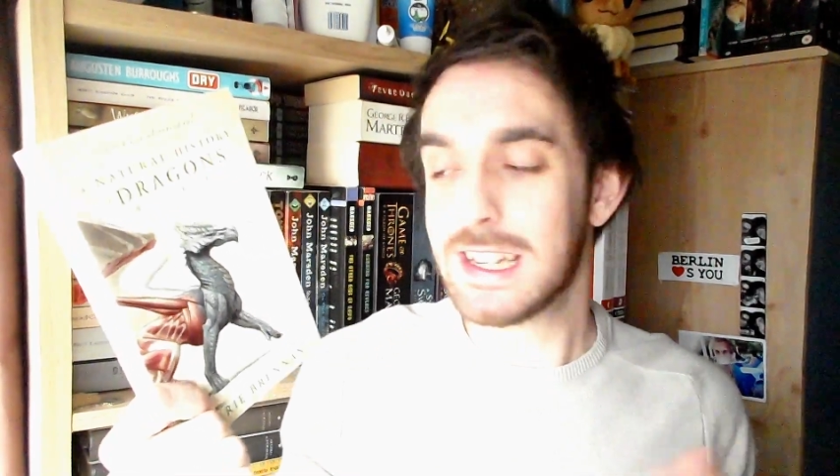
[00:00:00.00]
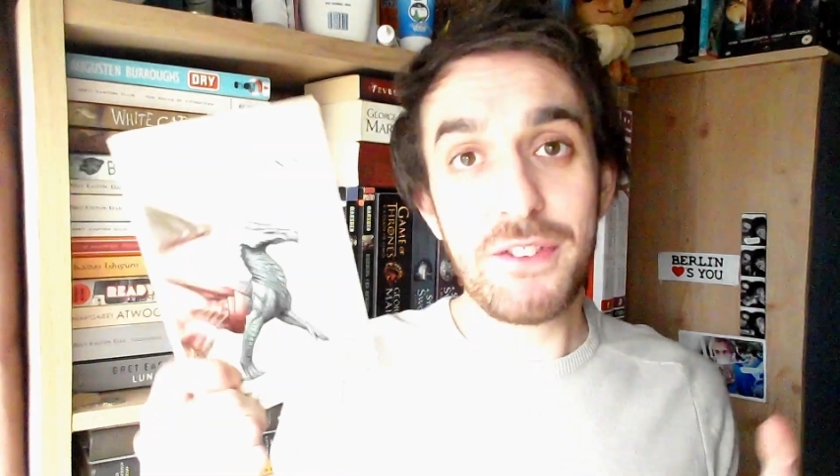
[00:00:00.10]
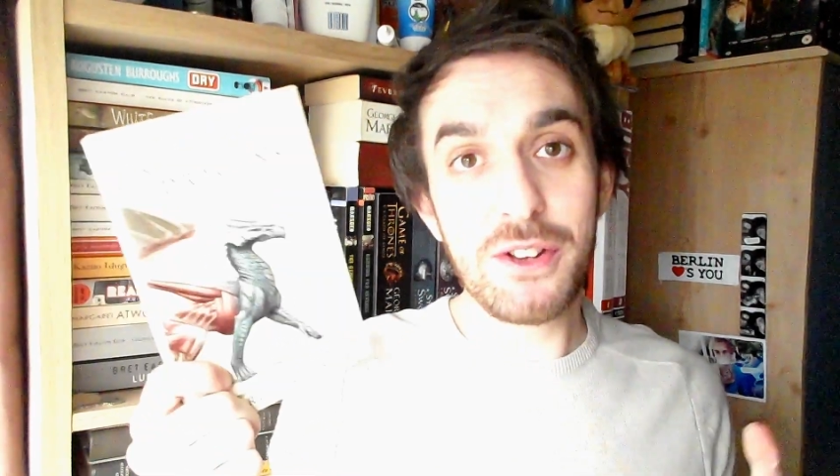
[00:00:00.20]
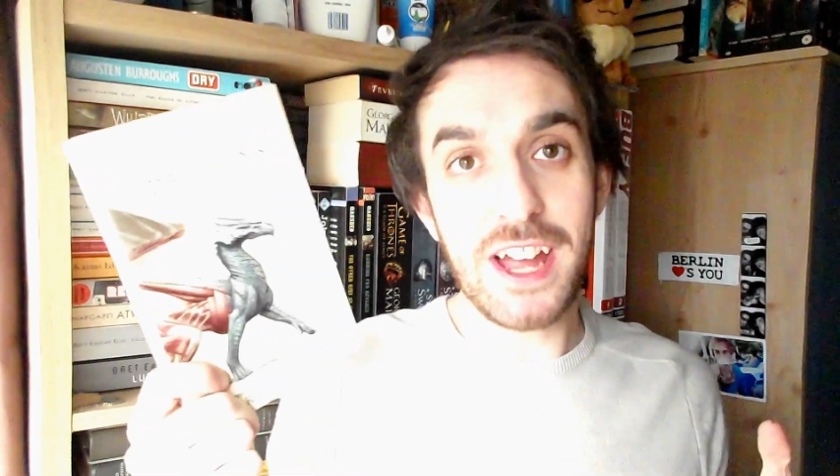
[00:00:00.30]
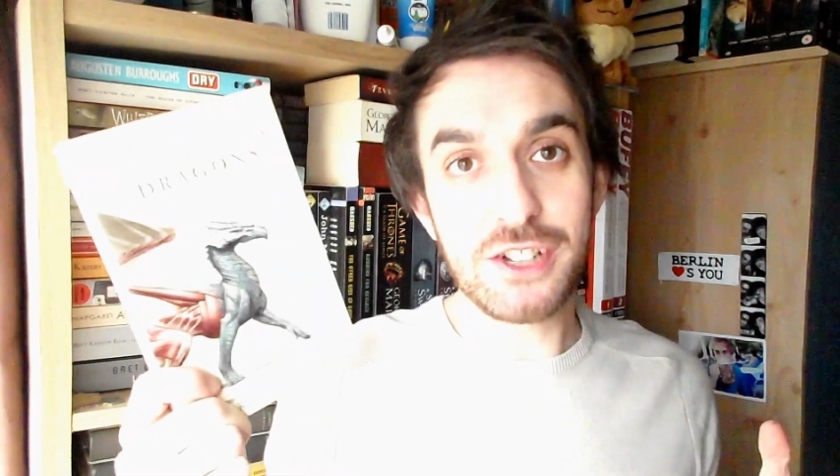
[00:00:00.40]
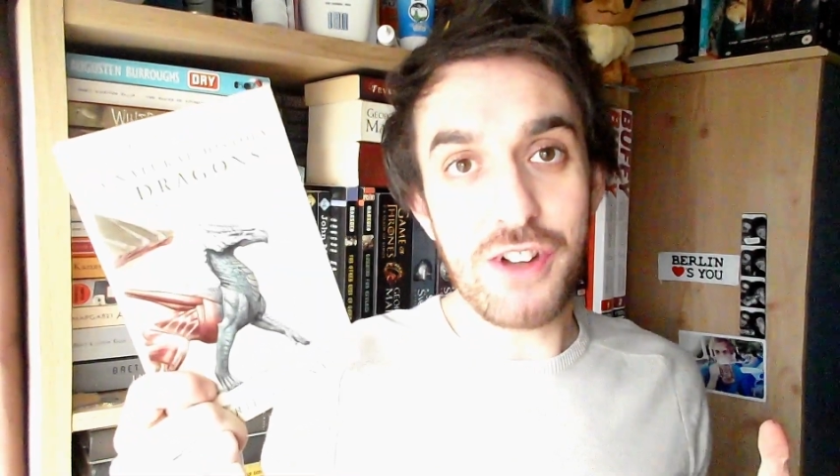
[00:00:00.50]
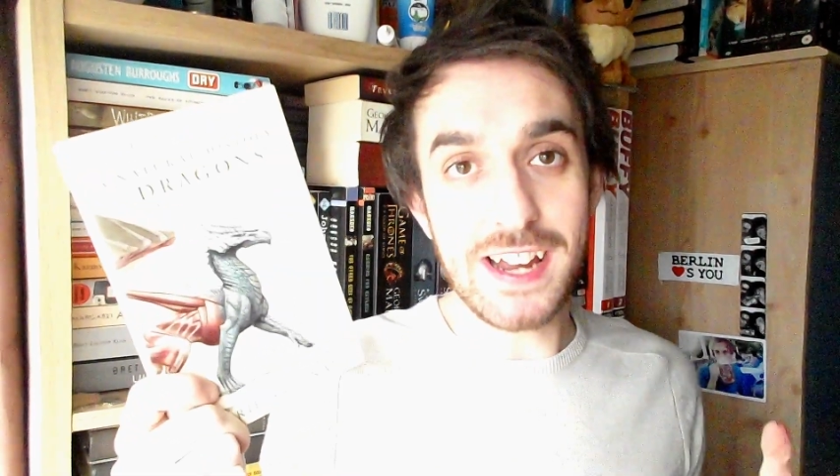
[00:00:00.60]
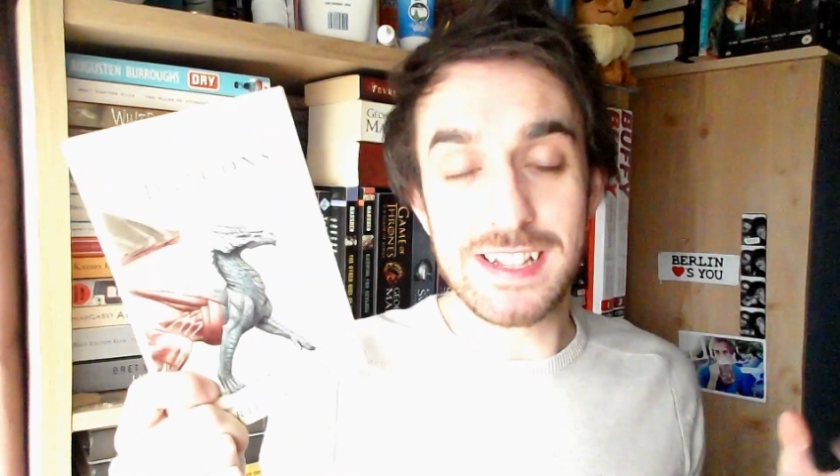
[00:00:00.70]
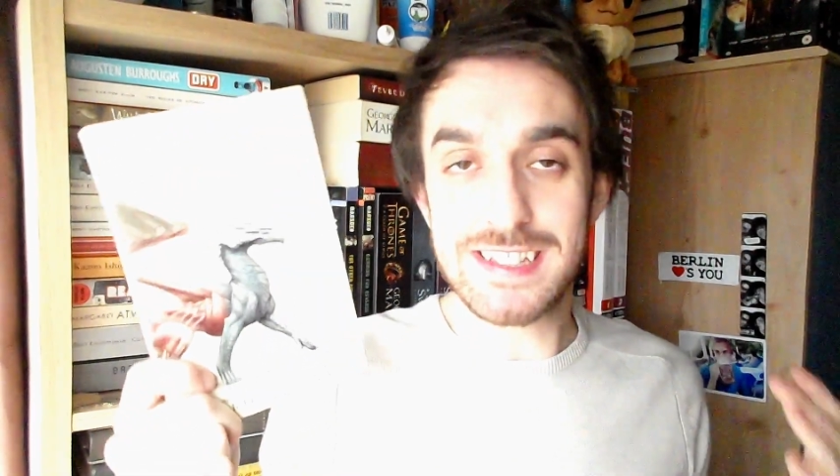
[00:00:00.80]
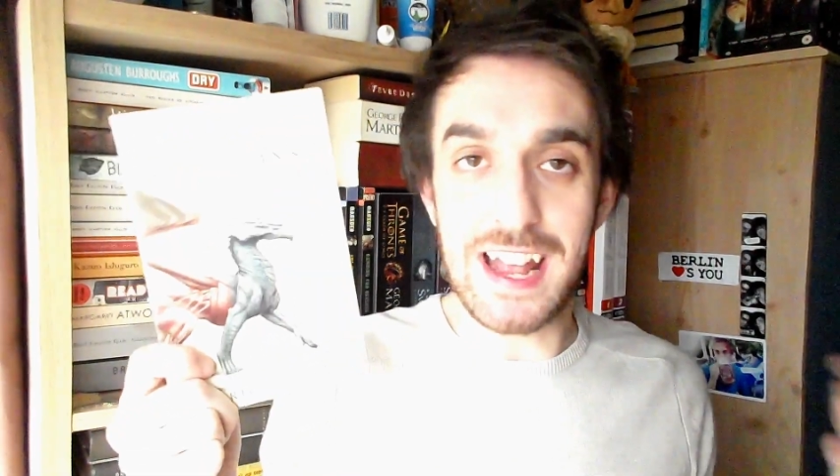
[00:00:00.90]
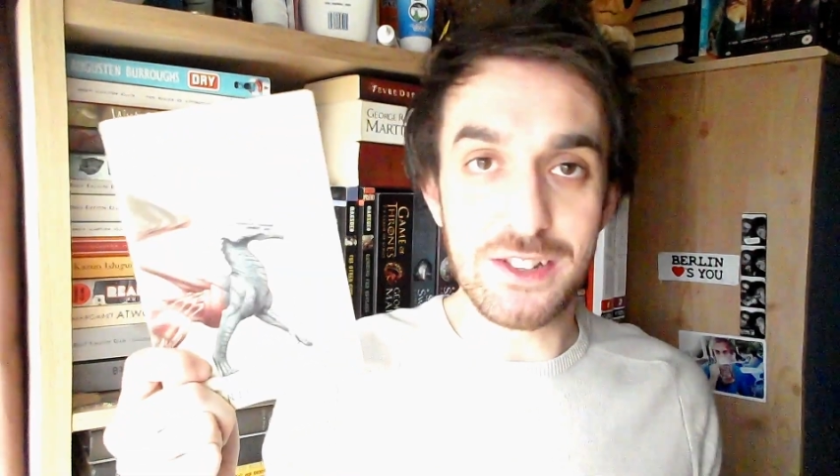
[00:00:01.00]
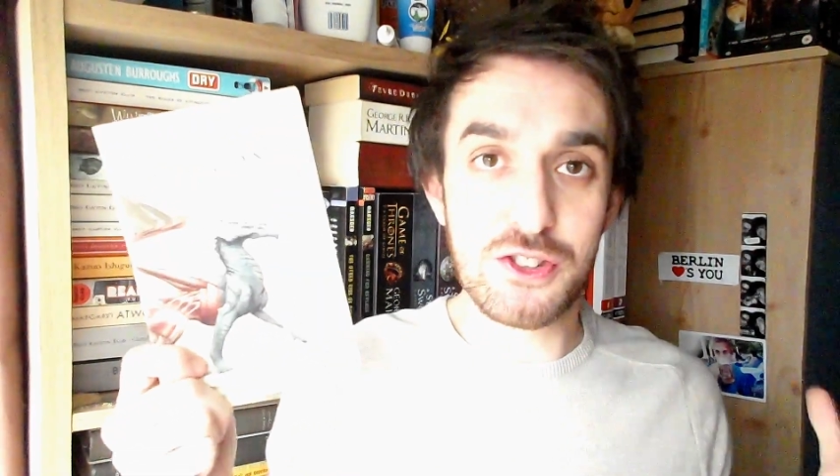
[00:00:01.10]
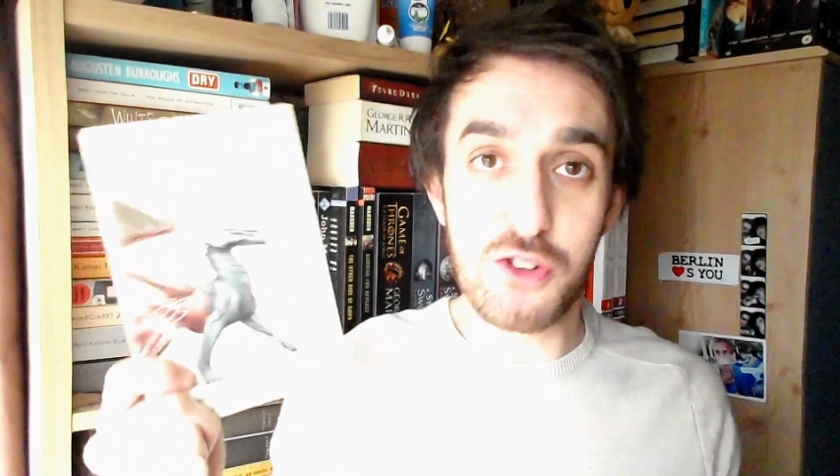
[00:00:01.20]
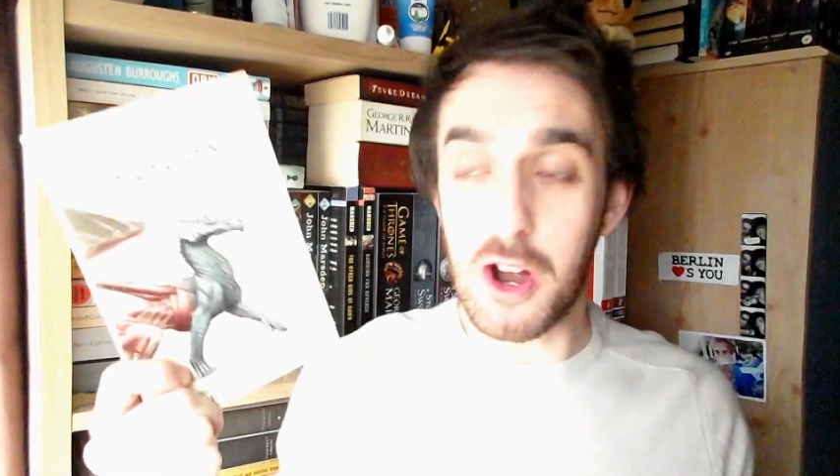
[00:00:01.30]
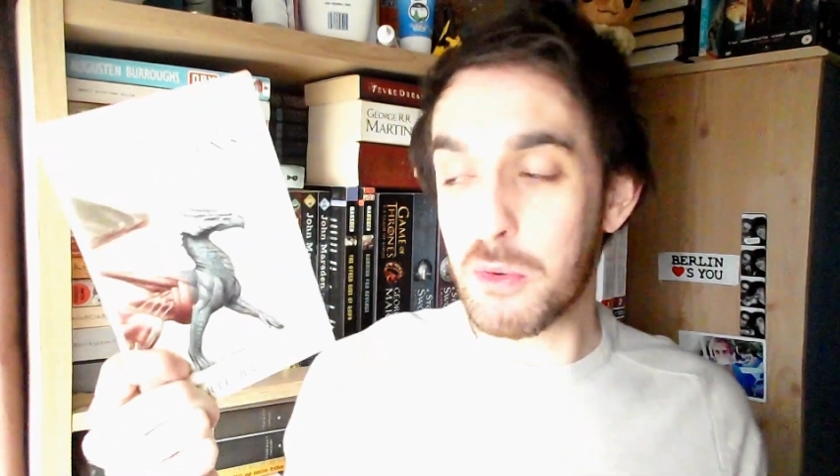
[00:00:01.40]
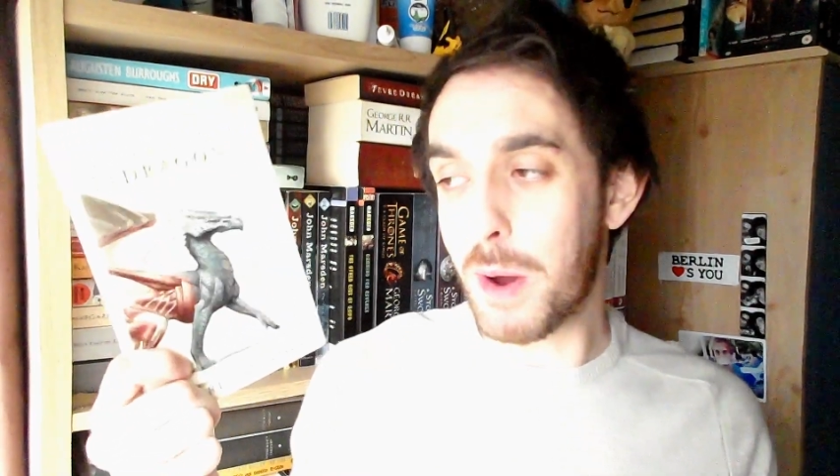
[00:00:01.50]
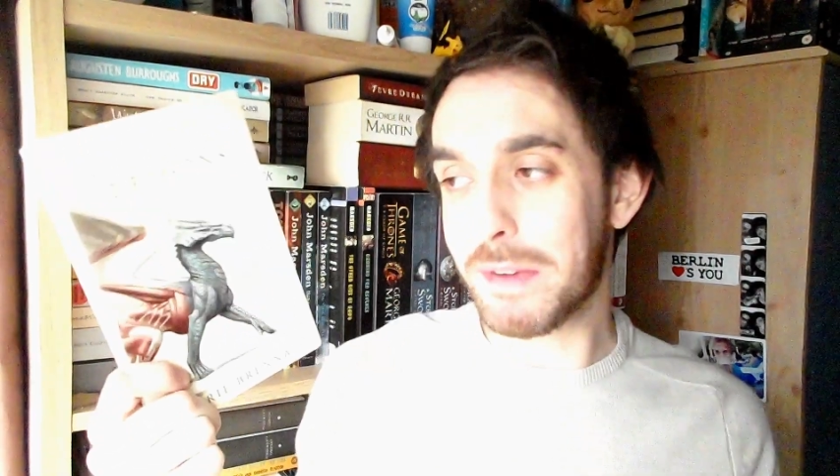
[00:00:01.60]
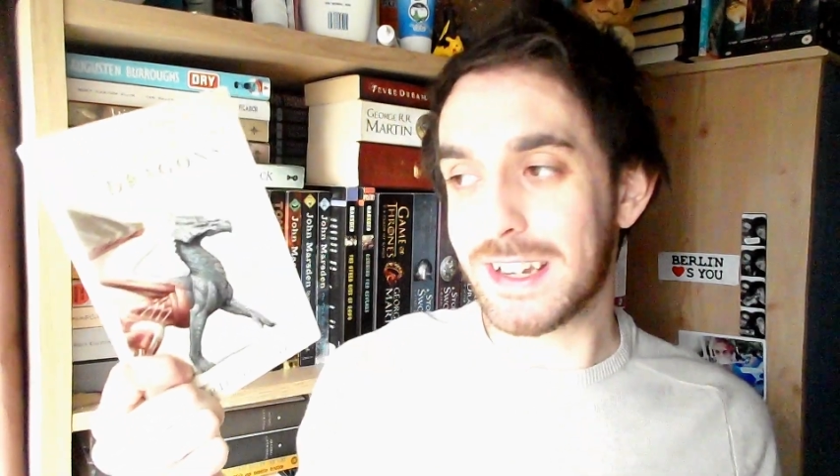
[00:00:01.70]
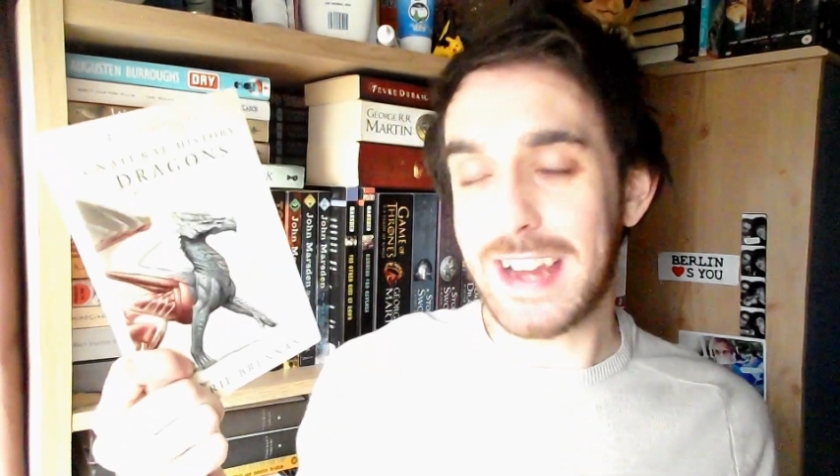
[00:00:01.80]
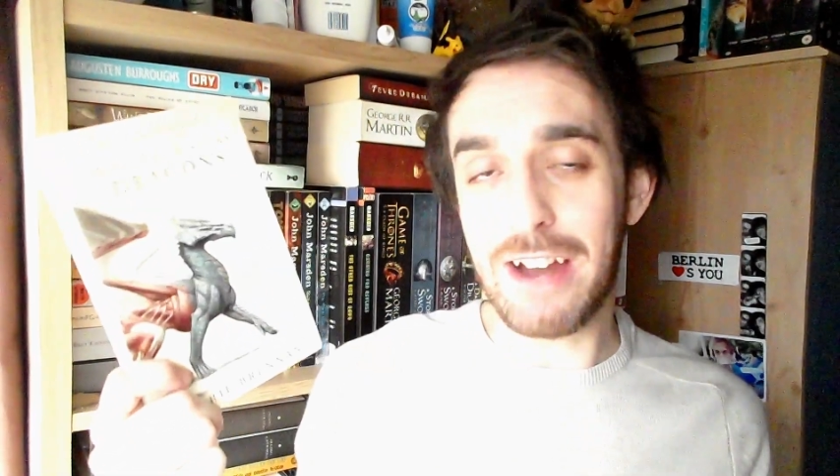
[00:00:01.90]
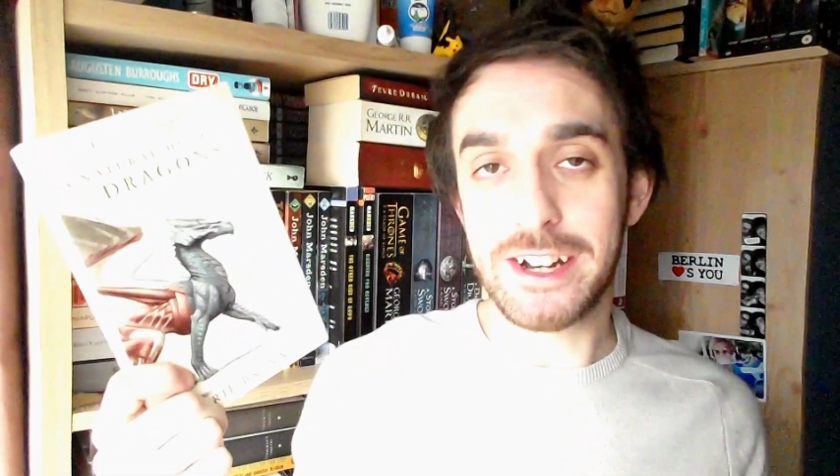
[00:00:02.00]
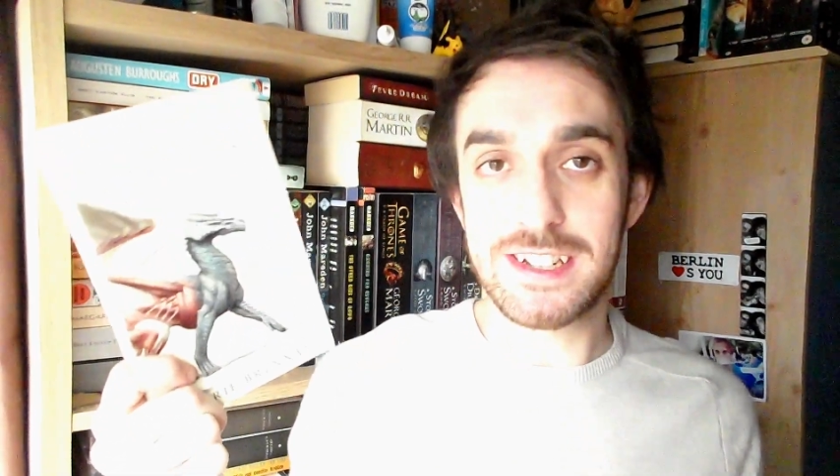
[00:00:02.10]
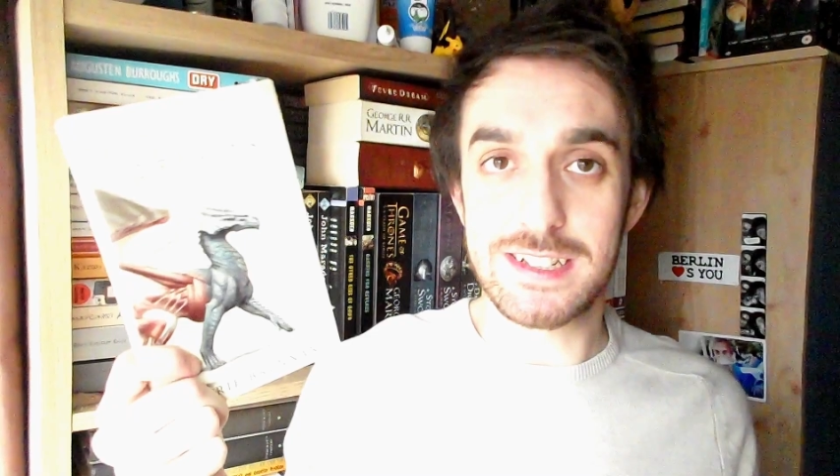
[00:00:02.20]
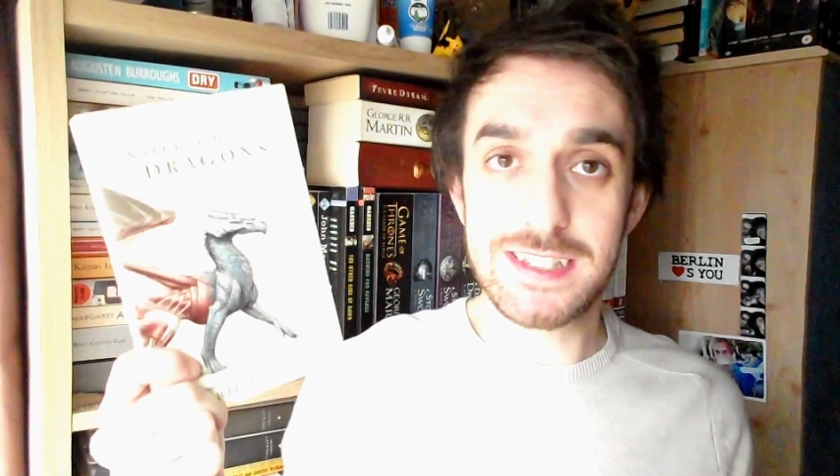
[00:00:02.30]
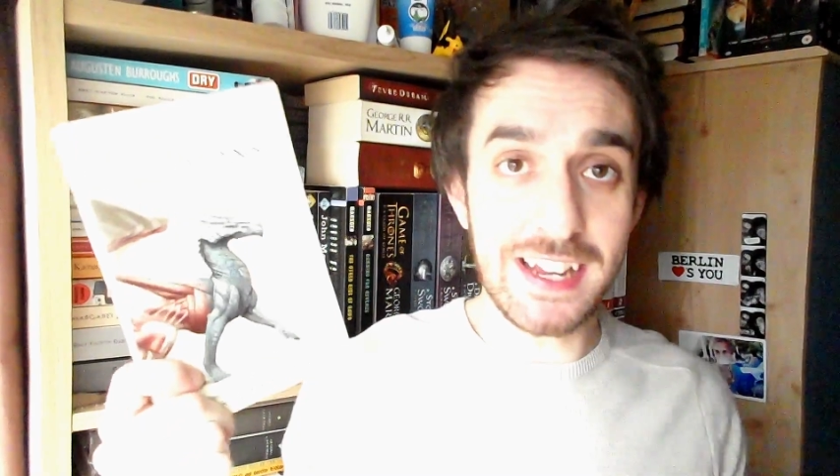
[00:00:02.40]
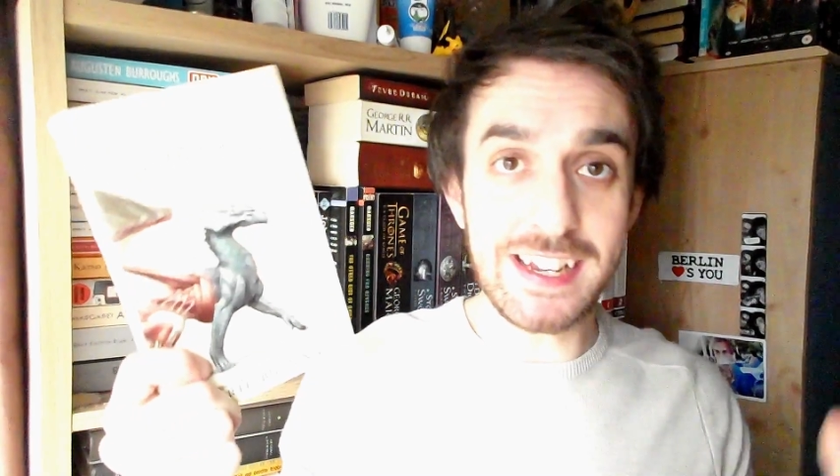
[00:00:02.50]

If you like dragons and strong women characters